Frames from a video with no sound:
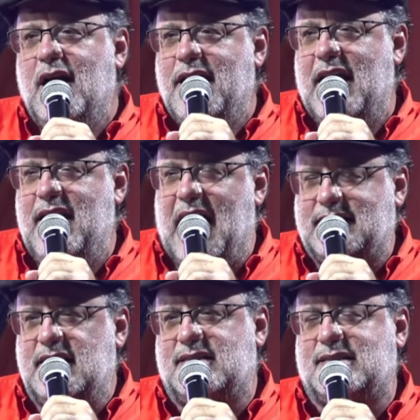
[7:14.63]
that that
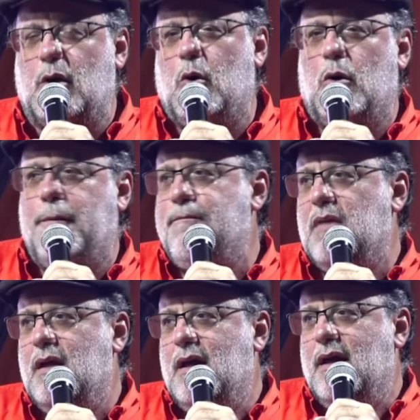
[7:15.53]
is so.
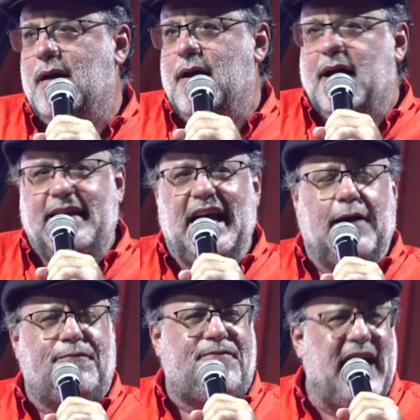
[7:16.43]
They
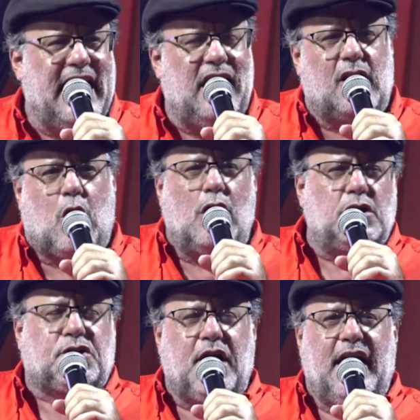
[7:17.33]
have failed the
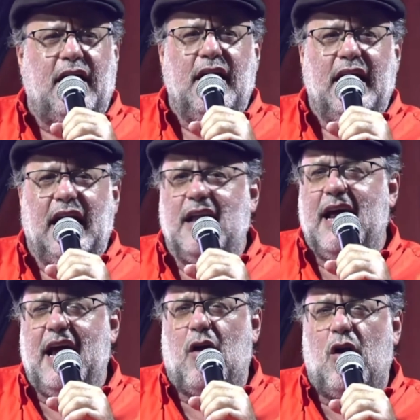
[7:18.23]
country in the
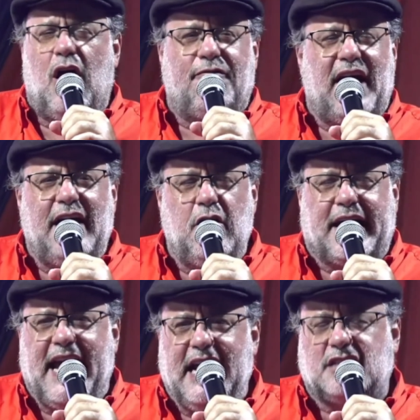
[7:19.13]
area of
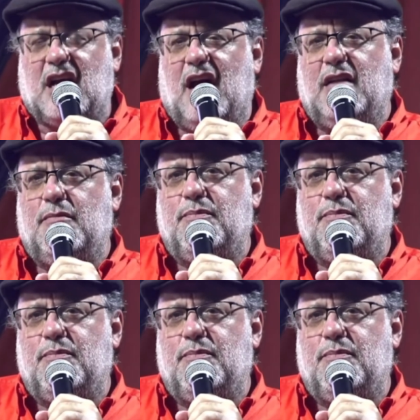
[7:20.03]
education.